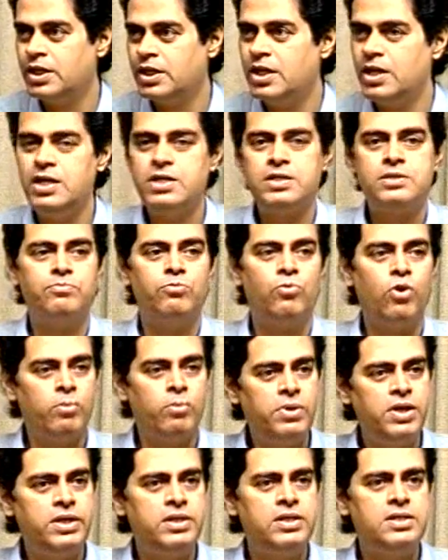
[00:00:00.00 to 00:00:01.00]
Its
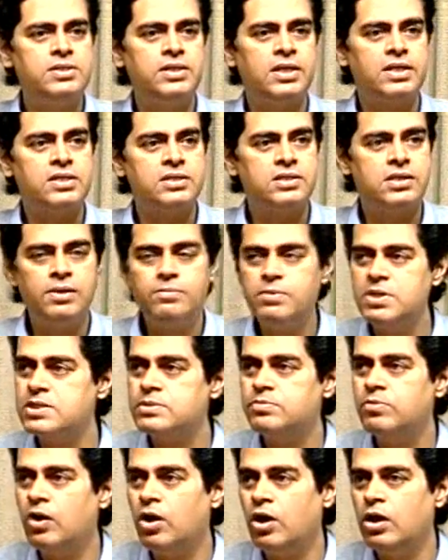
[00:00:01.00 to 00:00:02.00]
mobility is extremely
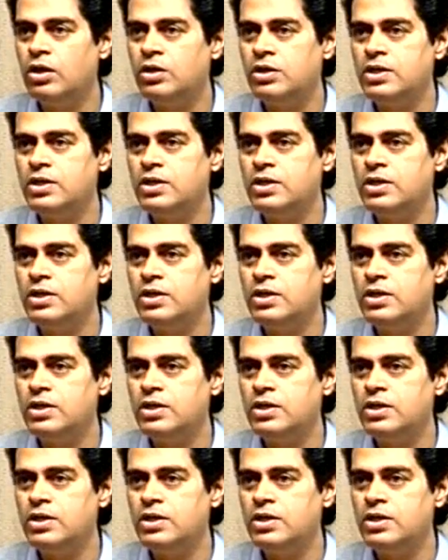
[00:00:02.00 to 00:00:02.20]
small.